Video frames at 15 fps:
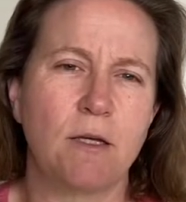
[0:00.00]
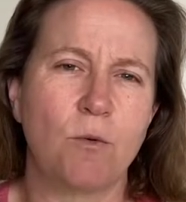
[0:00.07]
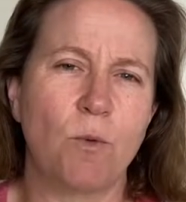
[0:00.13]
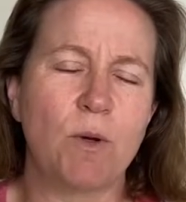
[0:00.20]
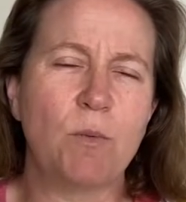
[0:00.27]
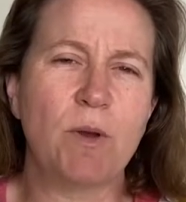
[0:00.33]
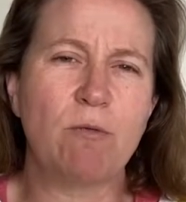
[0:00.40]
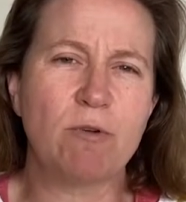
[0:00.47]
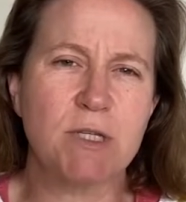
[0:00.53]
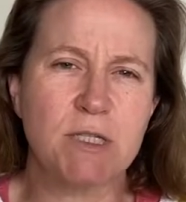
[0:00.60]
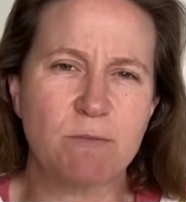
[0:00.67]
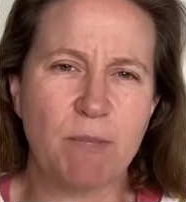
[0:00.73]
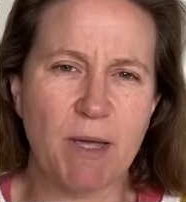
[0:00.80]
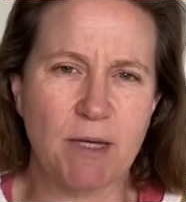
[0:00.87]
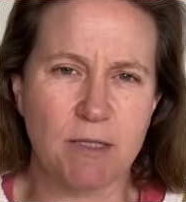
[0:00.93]
When we
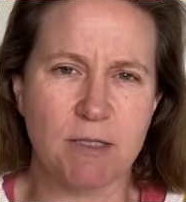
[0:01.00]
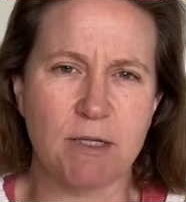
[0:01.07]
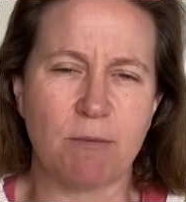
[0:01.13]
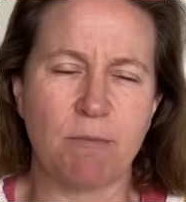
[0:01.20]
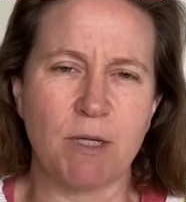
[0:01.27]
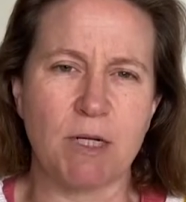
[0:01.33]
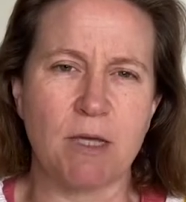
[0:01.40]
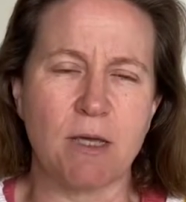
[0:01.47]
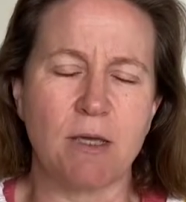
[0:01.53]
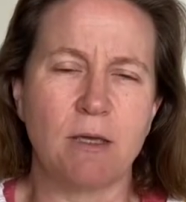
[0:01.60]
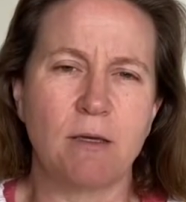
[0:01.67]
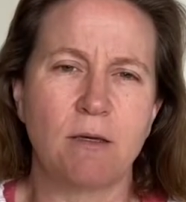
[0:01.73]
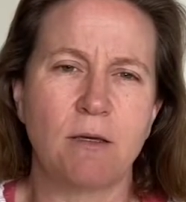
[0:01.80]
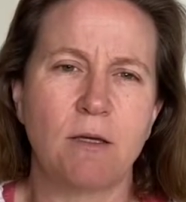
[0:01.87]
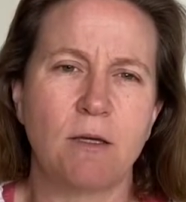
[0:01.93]
respect somebody,
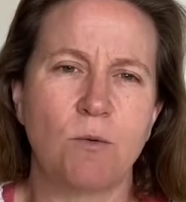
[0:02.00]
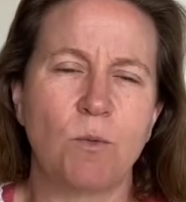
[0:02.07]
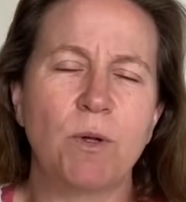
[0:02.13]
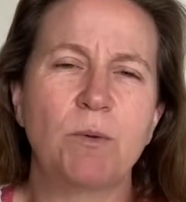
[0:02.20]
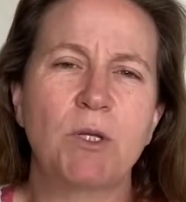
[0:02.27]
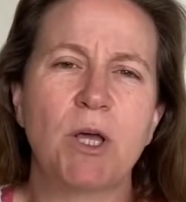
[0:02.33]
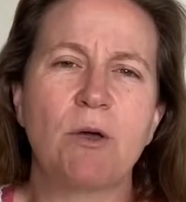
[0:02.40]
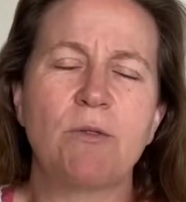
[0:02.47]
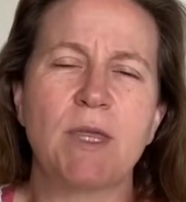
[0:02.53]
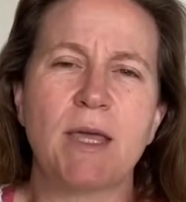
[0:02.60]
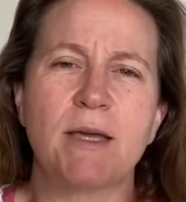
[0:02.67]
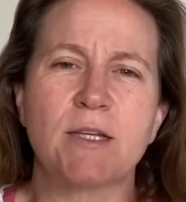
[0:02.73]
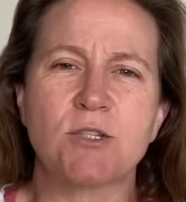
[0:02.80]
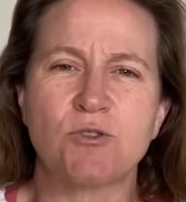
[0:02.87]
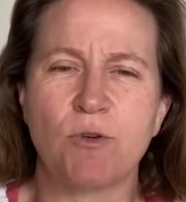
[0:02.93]
we will go the
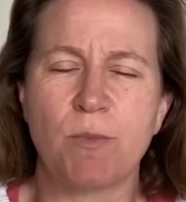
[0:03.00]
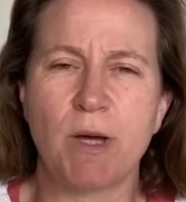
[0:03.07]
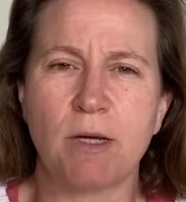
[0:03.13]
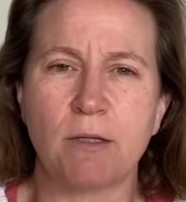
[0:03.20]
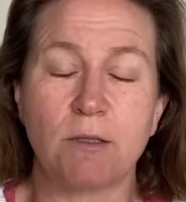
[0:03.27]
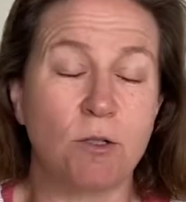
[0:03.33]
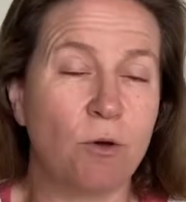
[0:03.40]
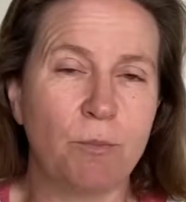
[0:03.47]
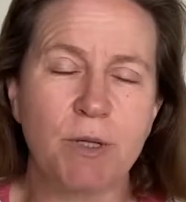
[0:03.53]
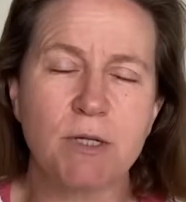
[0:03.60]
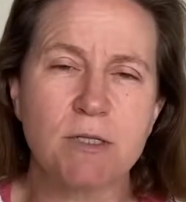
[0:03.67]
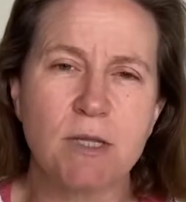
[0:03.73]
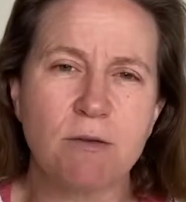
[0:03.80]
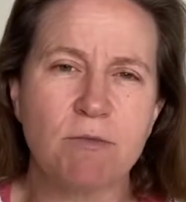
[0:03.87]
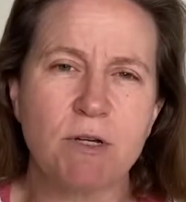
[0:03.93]
extra mile, not
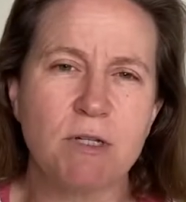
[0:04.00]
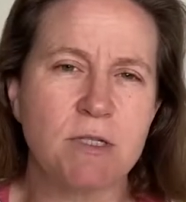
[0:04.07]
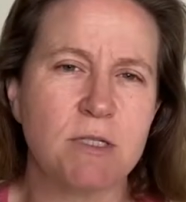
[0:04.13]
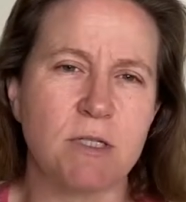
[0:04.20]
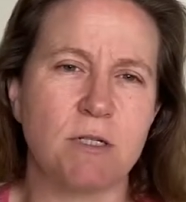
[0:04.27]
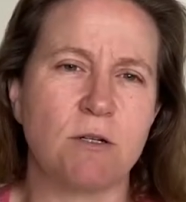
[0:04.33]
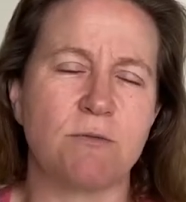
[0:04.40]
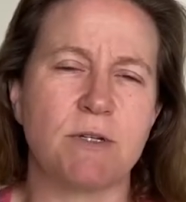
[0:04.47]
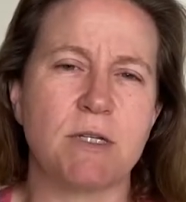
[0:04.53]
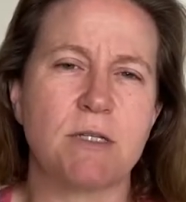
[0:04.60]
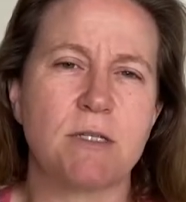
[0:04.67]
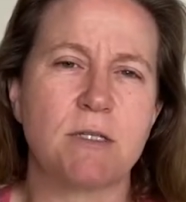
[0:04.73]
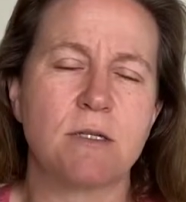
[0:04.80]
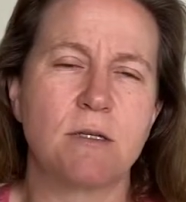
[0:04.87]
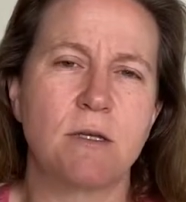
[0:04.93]
because they've asked it of
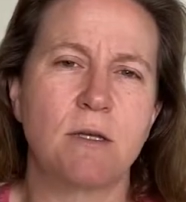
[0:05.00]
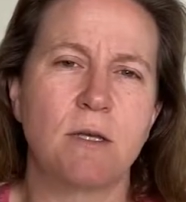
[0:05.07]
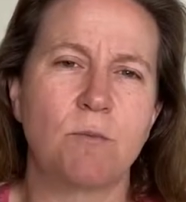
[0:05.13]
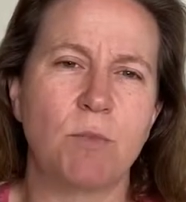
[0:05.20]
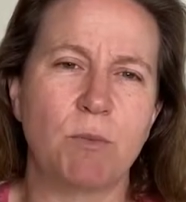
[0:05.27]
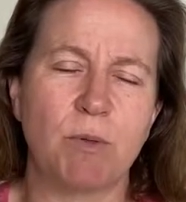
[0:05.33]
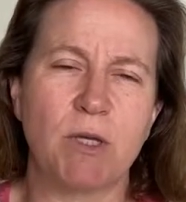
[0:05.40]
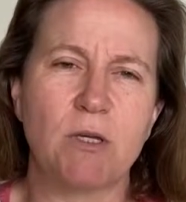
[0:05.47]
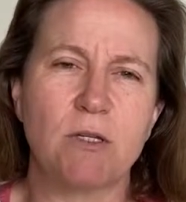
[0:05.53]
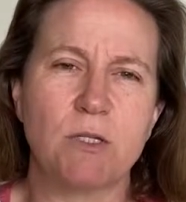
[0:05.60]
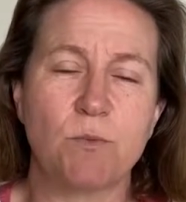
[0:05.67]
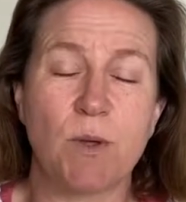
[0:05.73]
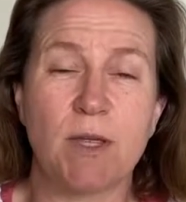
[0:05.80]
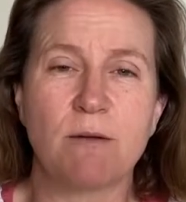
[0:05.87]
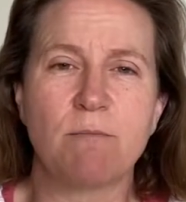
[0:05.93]
us, but
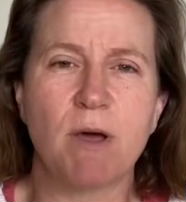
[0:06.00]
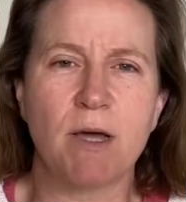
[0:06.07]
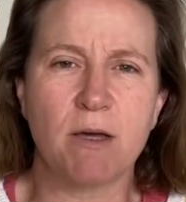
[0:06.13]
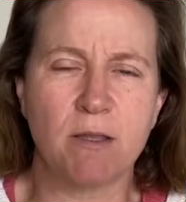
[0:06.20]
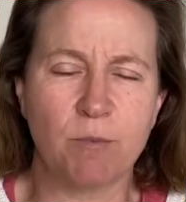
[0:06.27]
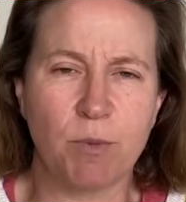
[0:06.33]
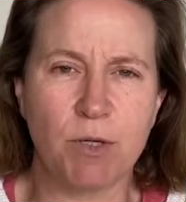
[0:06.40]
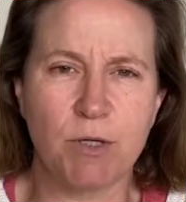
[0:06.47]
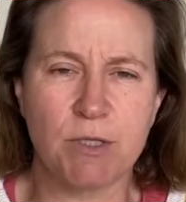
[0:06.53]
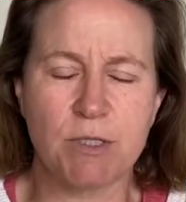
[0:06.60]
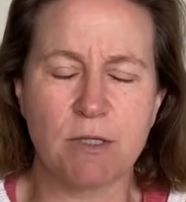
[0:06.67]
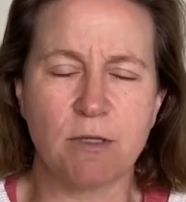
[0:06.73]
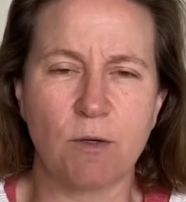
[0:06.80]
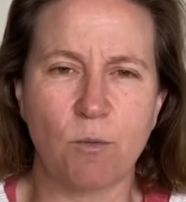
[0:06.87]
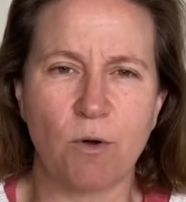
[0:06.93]
because we admire the
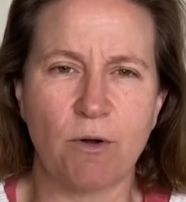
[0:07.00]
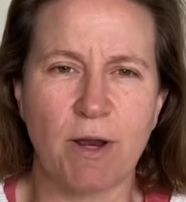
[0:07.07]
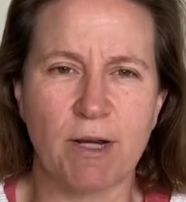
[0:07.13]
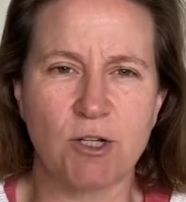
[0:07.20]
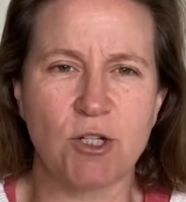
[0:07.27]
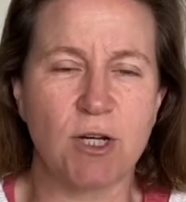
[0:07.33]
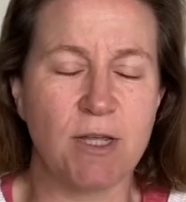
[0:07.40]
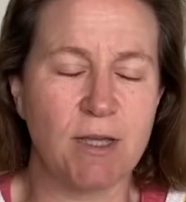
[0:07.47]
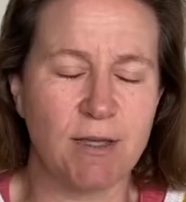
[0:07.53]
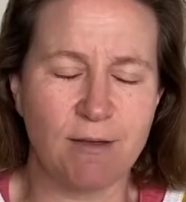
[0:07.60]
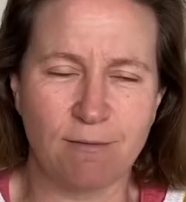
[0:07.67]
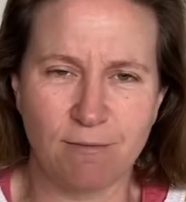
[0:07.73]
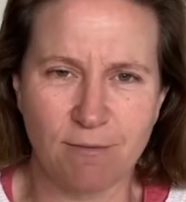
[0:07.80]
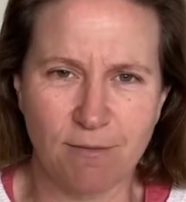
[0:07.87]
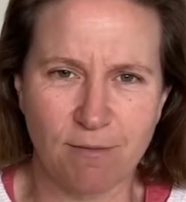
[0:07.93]
person that we're actually
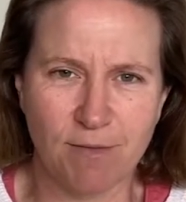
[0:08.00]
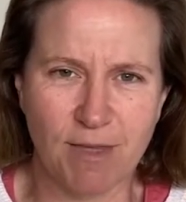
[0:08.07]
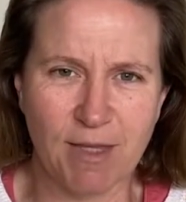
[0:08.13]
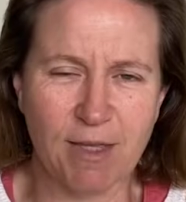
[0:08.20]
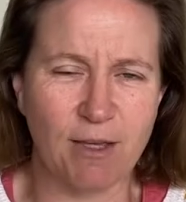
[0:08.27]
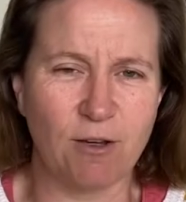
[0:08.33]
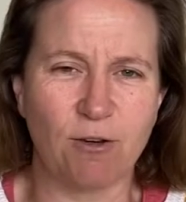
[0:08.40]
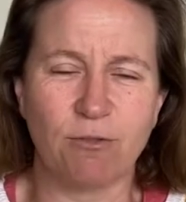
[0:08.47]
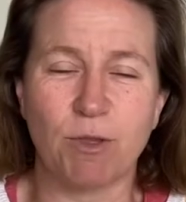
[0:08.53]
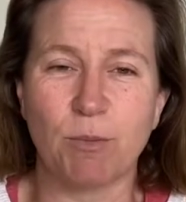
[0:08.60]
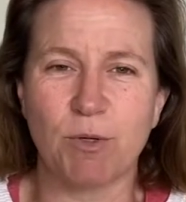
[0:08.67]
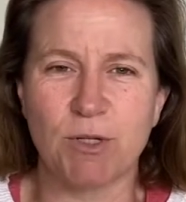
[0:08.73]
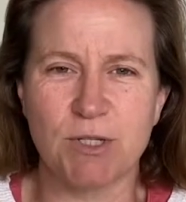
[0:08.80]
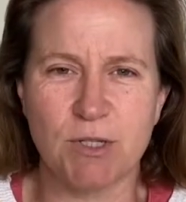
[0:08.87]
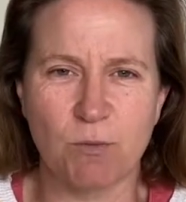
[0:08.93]
thinking of, the
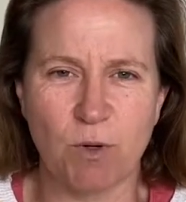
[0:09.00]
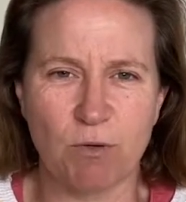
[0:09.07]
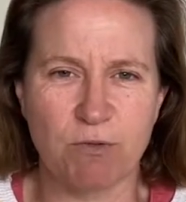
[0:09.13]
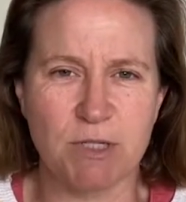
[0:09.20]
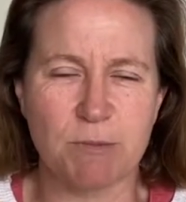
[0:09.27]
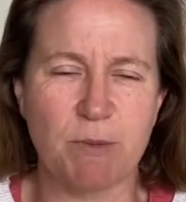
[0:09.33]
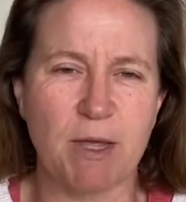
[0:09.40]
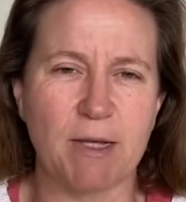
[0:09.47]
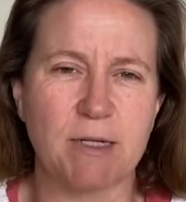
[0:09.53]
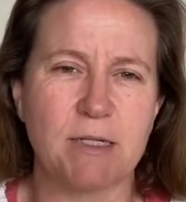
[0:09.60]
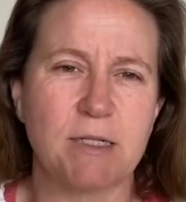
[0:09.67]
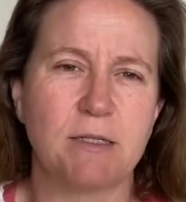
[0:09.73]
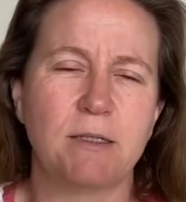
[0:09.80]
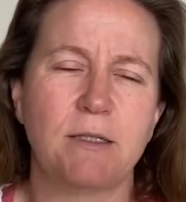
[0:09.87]
person we respect.